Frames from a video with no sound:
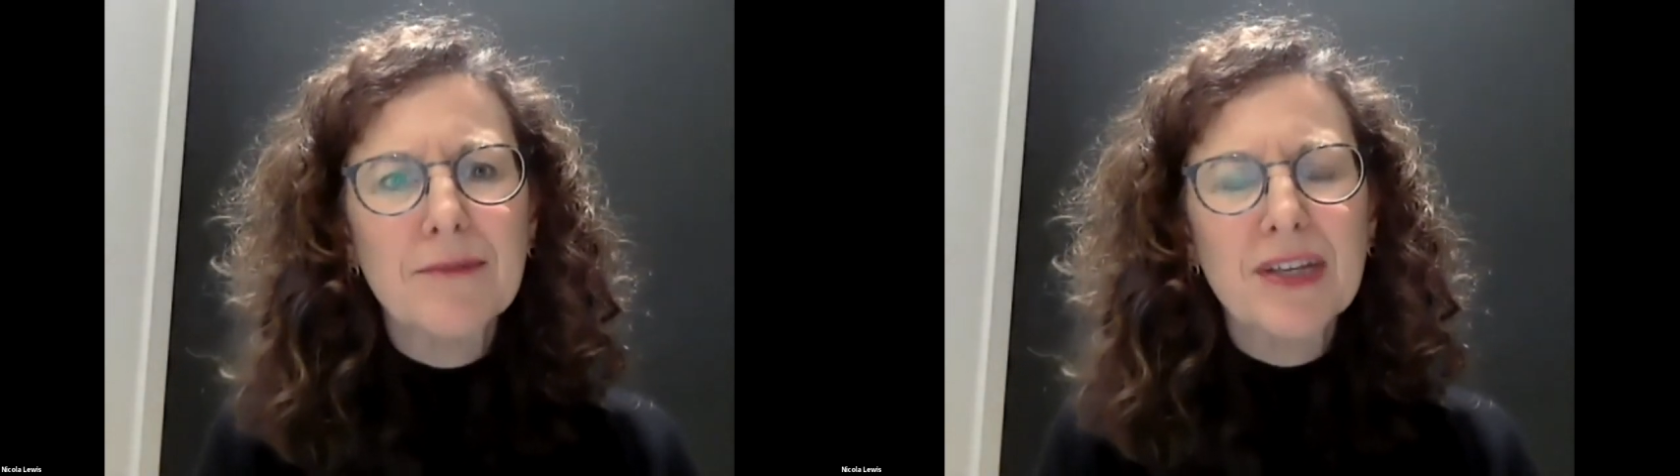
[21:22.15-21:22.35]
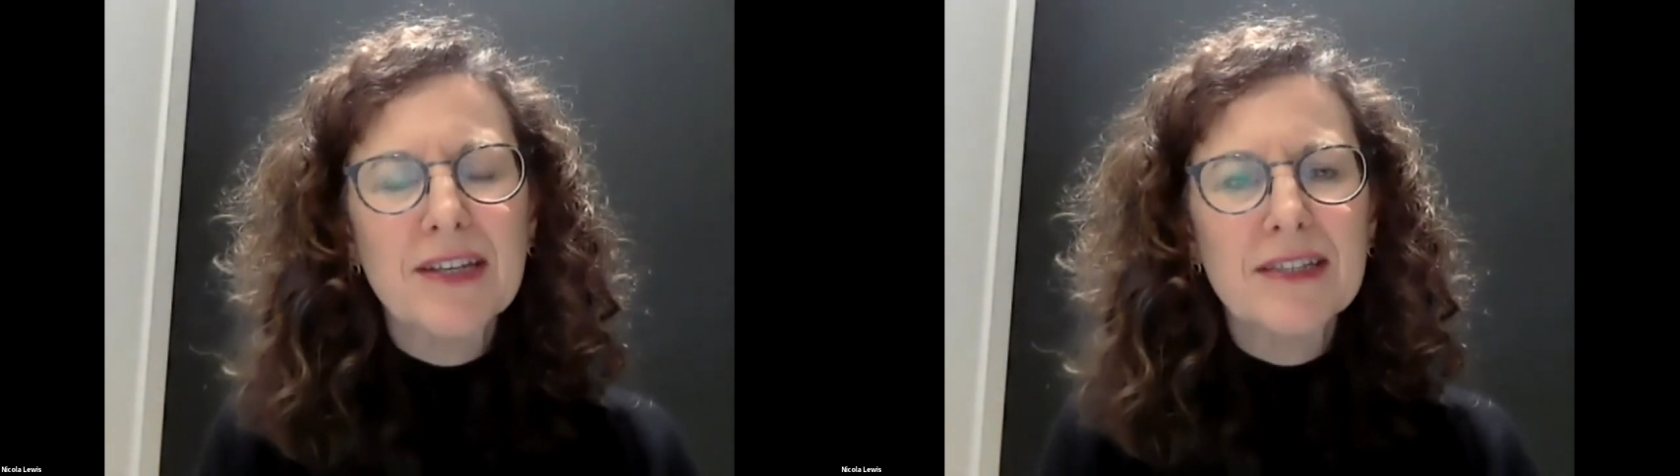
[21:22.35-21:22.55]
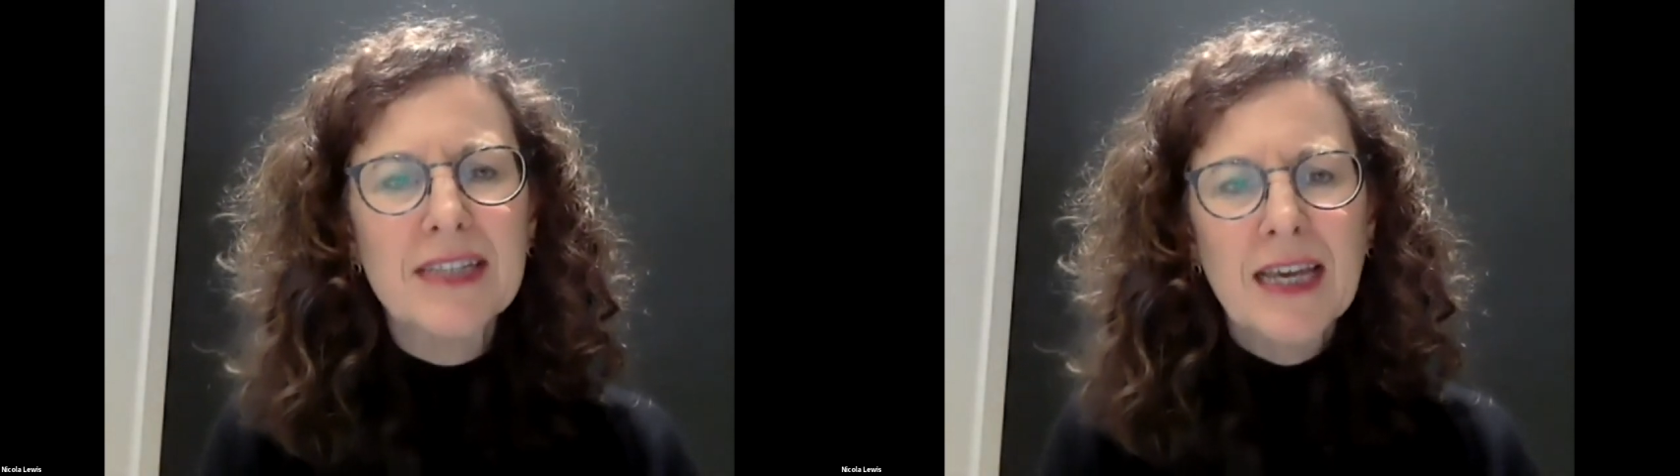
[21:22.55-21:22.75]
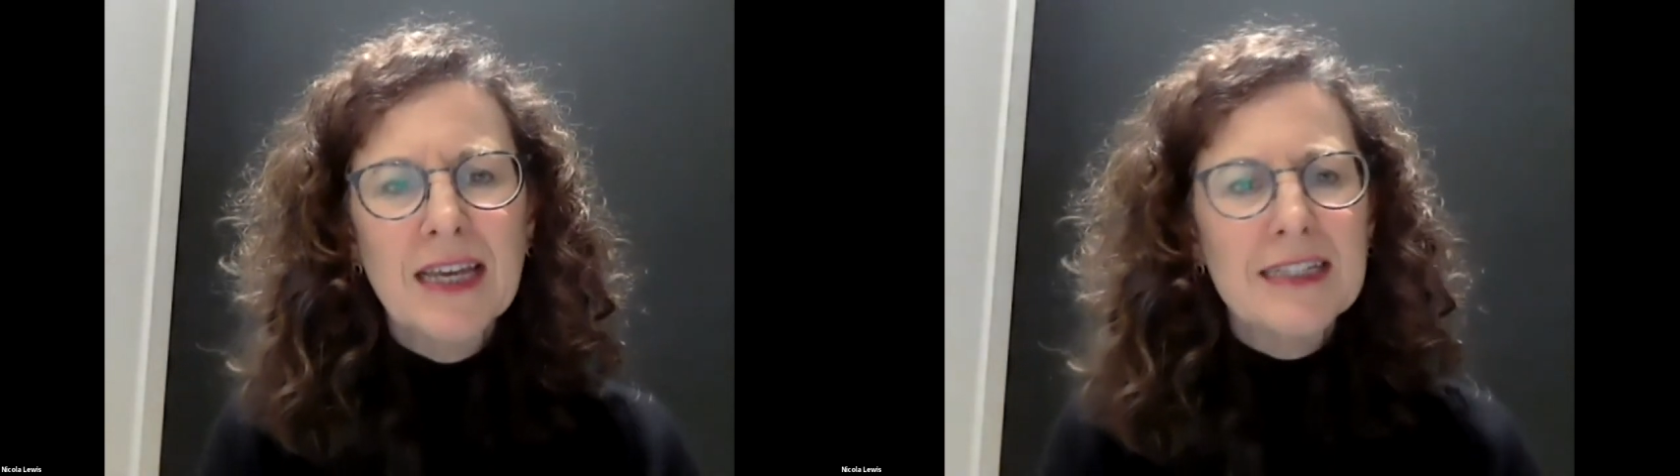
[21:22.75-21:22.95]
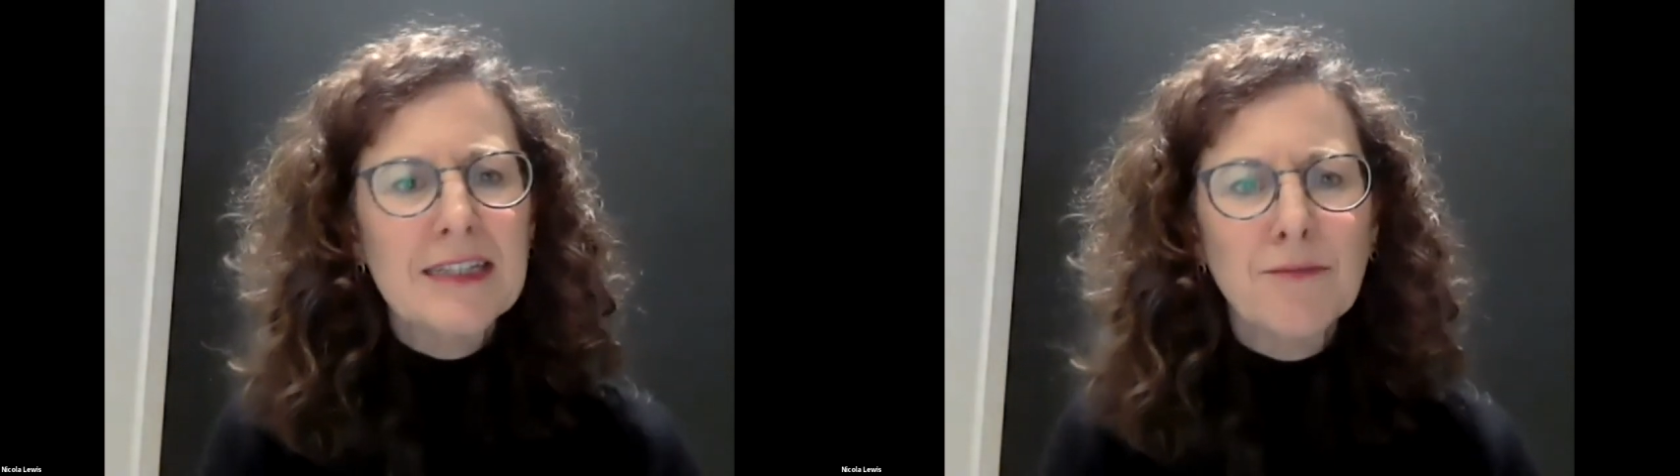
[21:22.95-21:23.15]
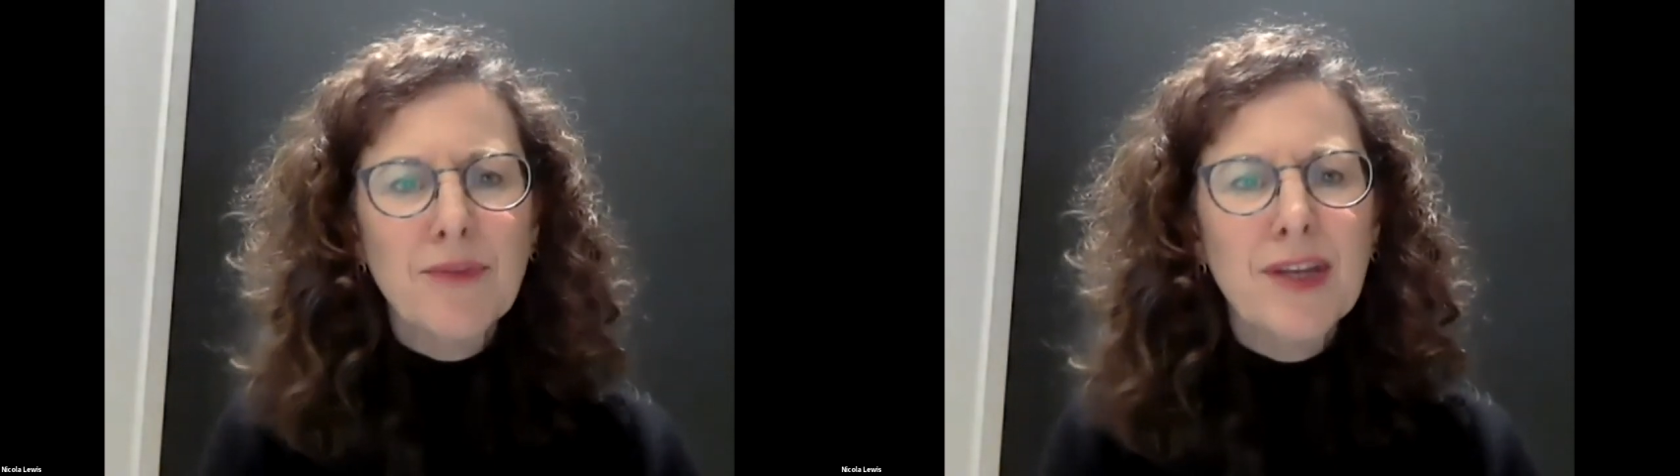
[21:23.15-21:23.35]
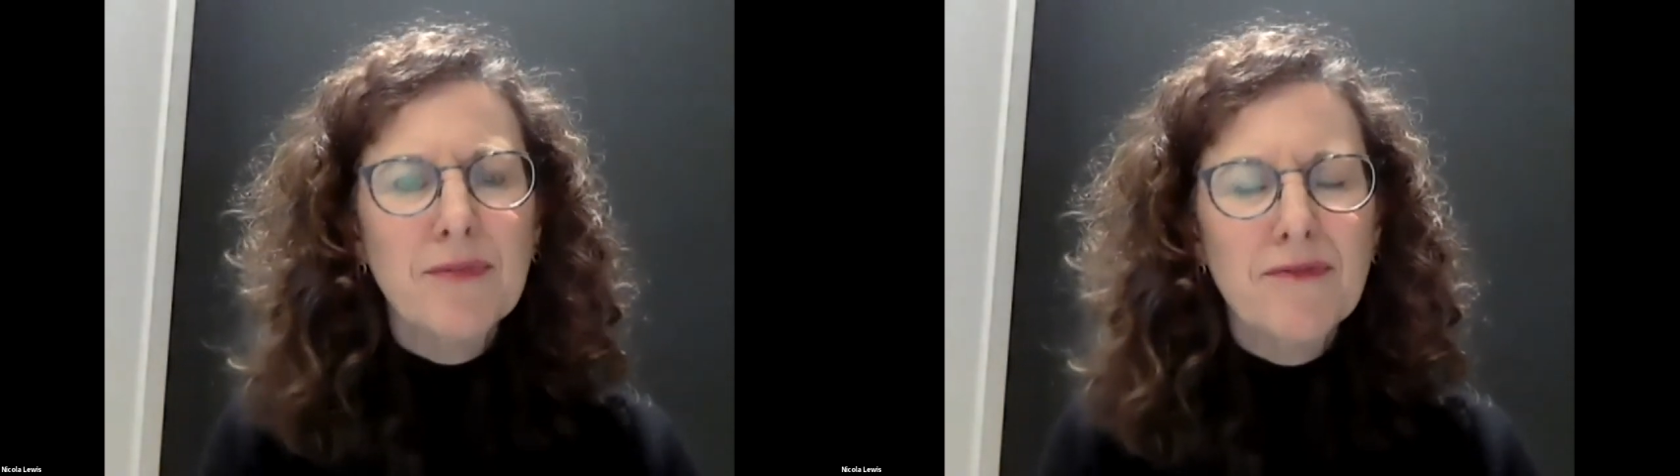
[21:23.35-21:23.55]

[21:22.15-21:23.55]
because some people